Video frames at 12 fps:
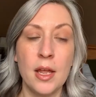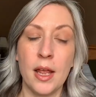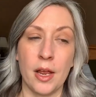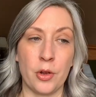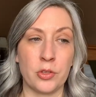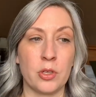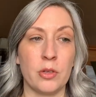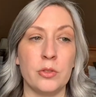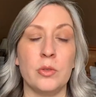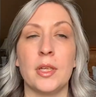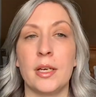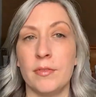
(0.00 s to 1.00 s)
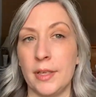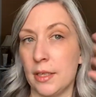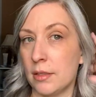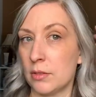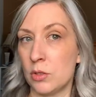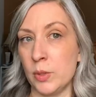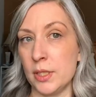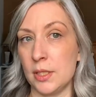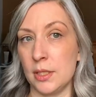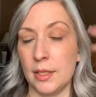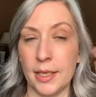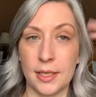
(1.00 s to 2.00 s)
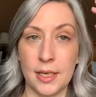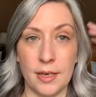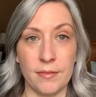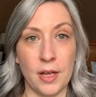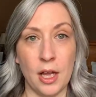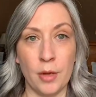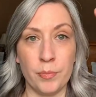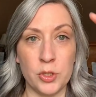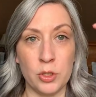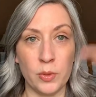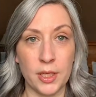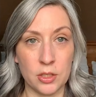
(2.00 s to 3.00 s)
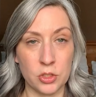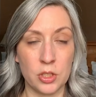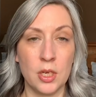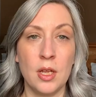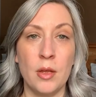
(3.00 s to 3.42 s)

And also I'll do a lot of like twisted, like kind of updo-ish,